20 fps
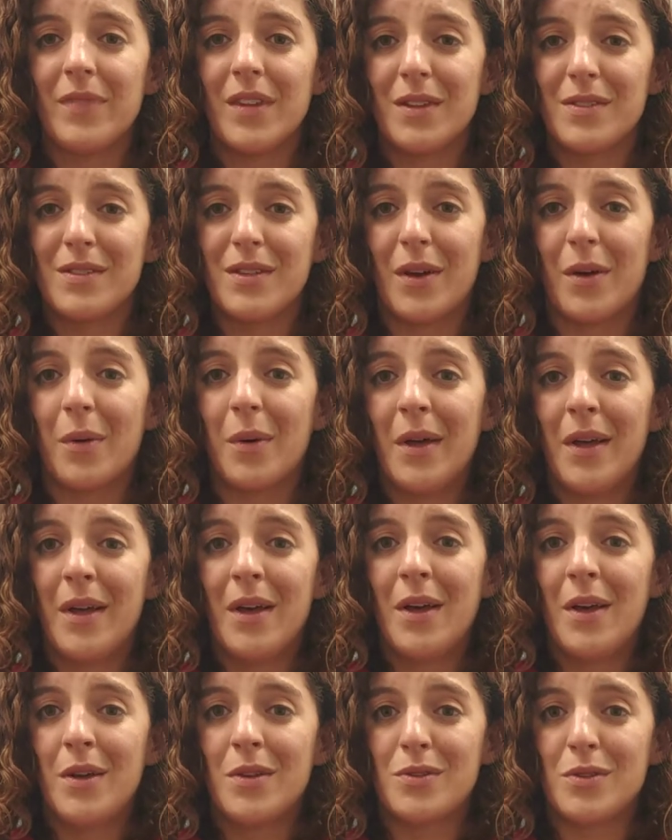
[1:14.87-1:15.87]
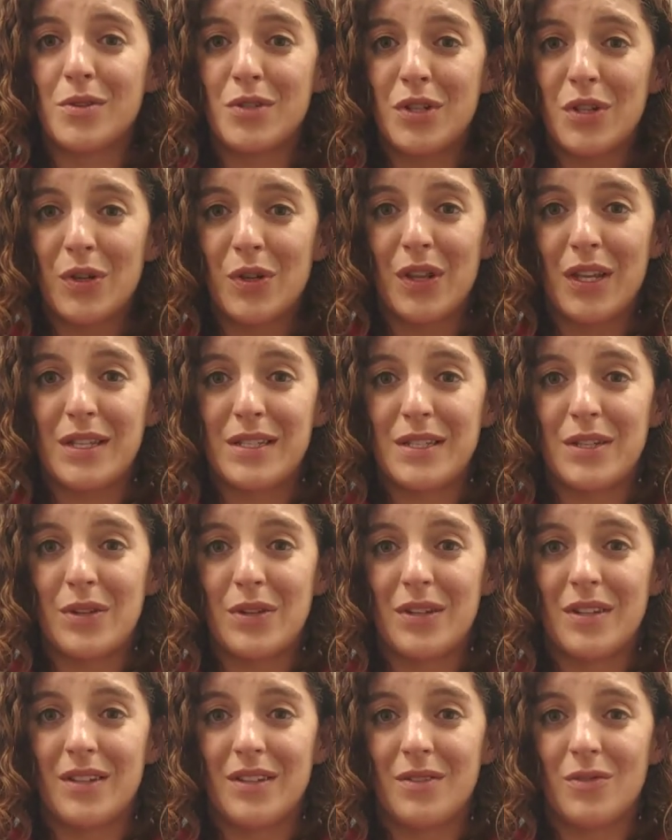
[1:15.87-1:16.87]
So two things
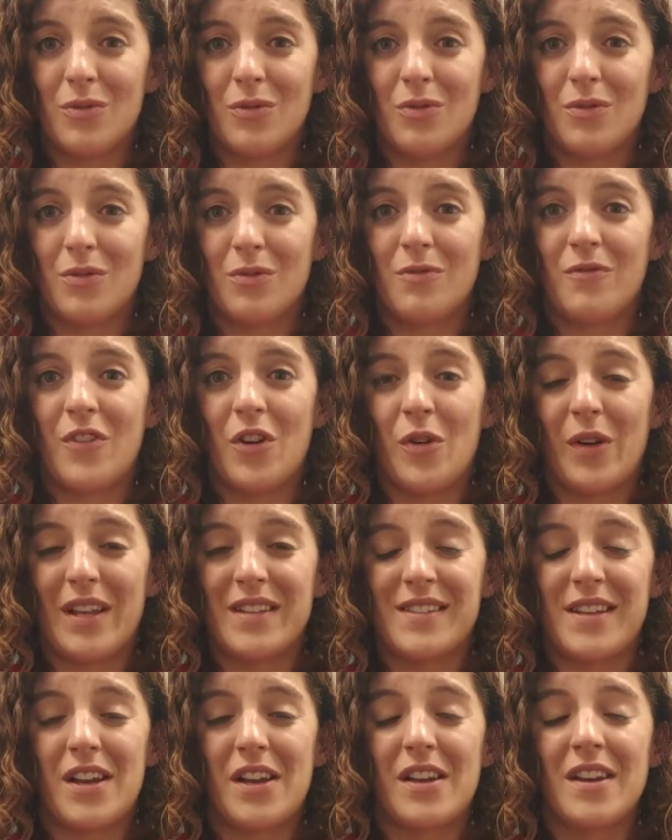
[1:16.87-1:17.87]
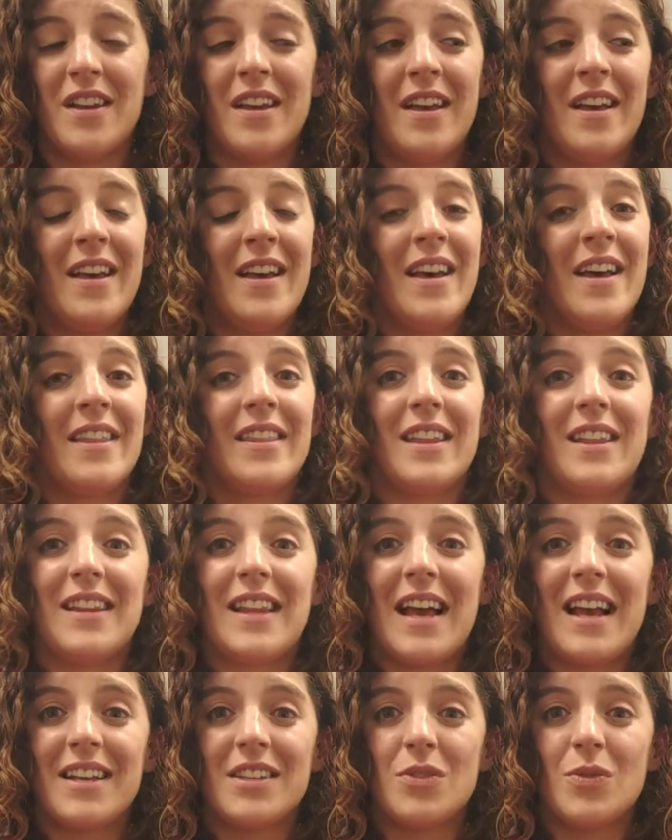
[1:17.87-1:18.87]
to focus on. The
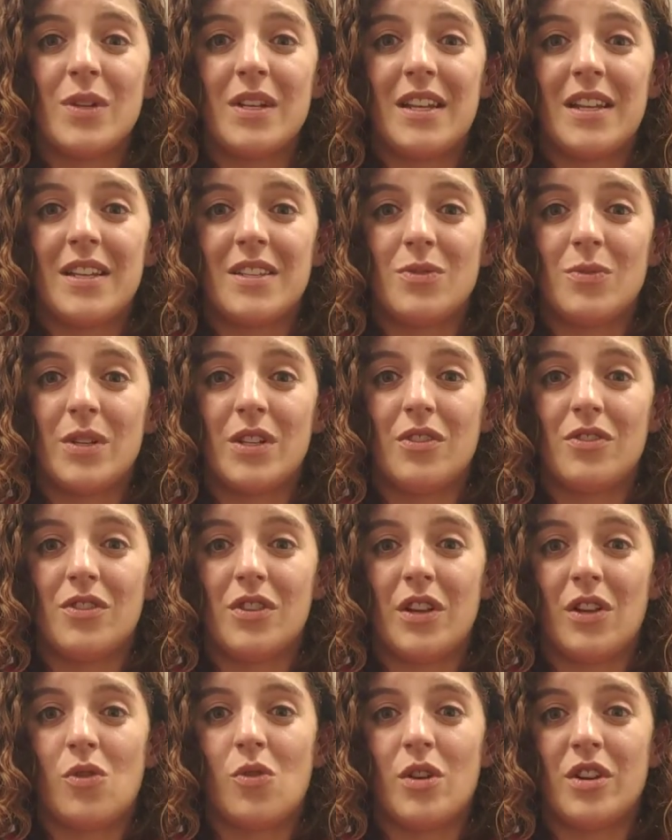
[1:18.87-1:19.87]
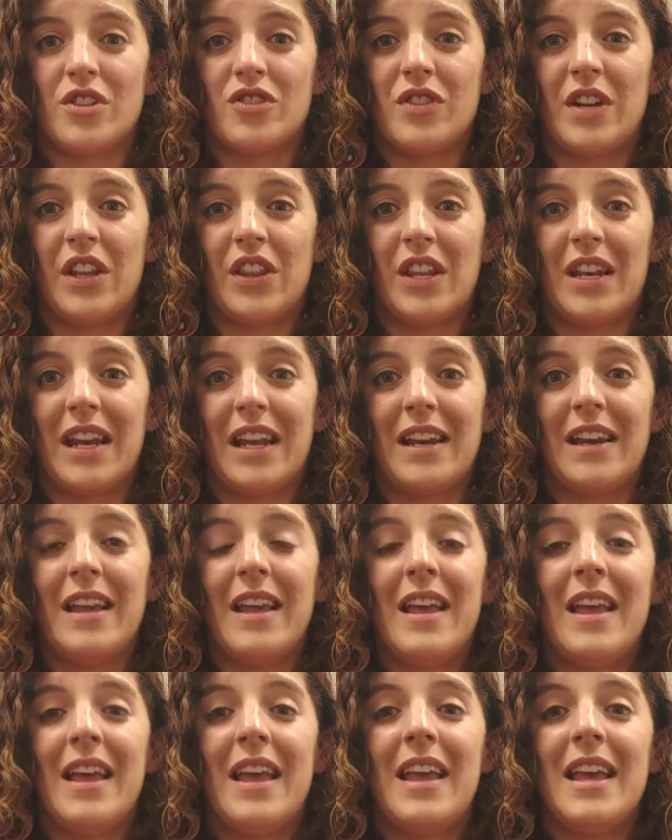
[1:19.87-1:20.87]
last one is when you're doing core strengthening
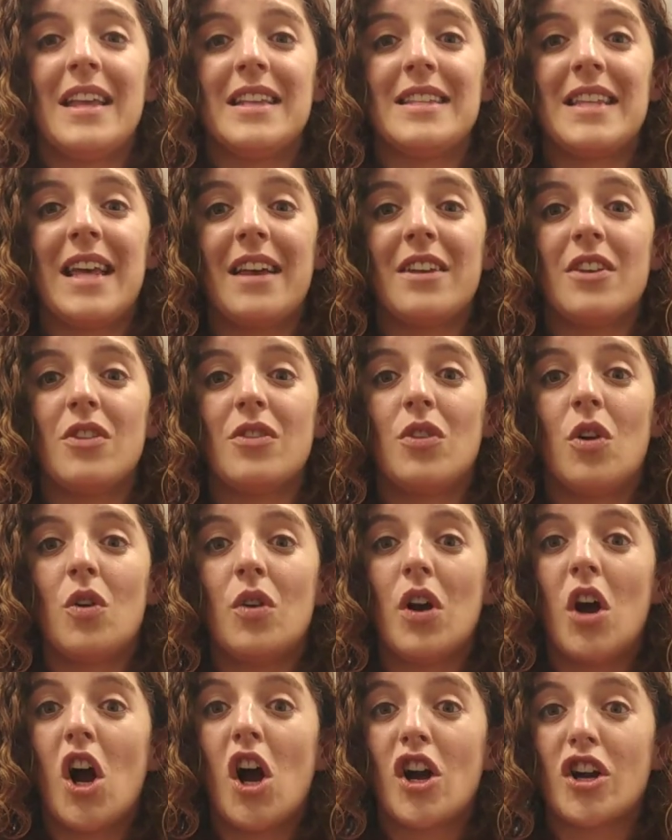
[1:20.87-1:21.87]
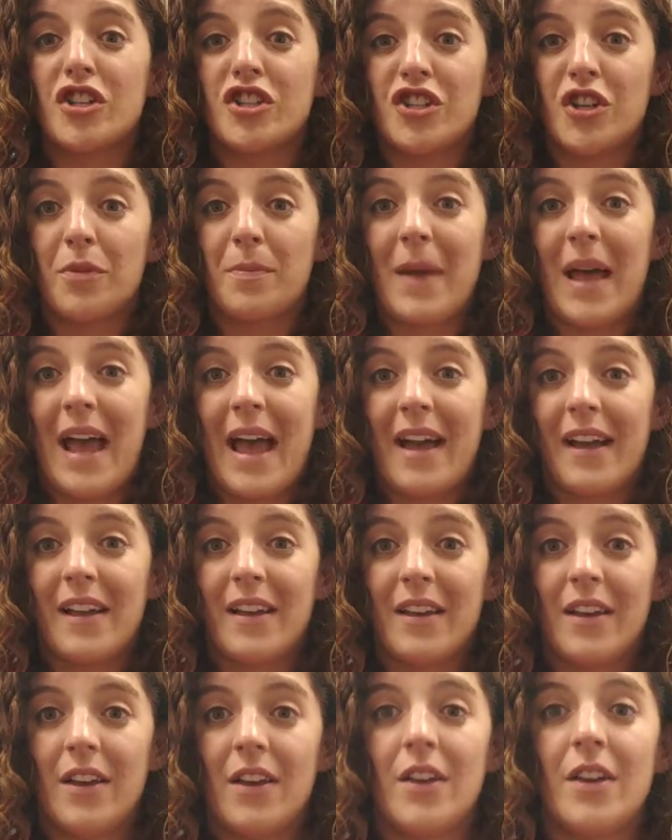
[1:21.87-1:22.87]
is that you don't arch your back.
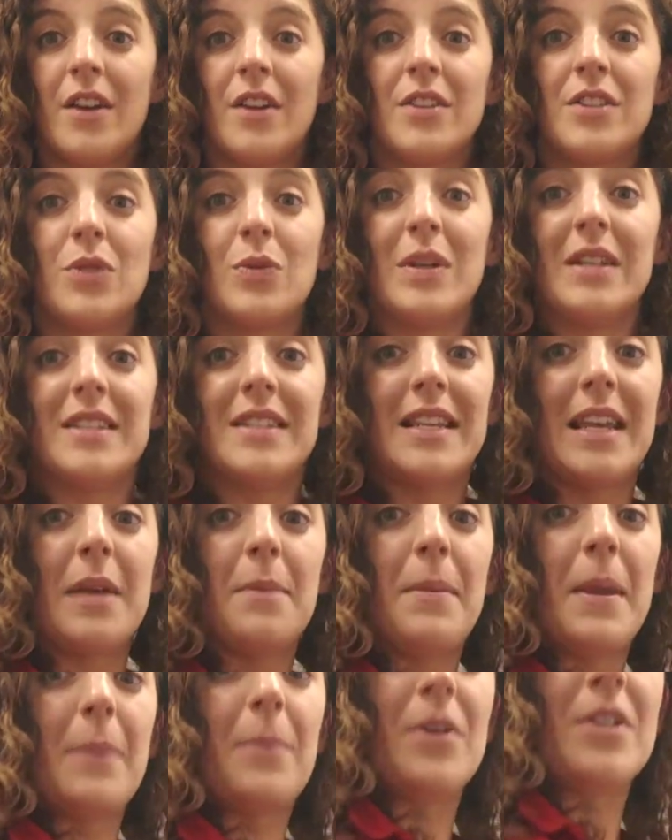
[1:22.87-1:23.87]
So we see people,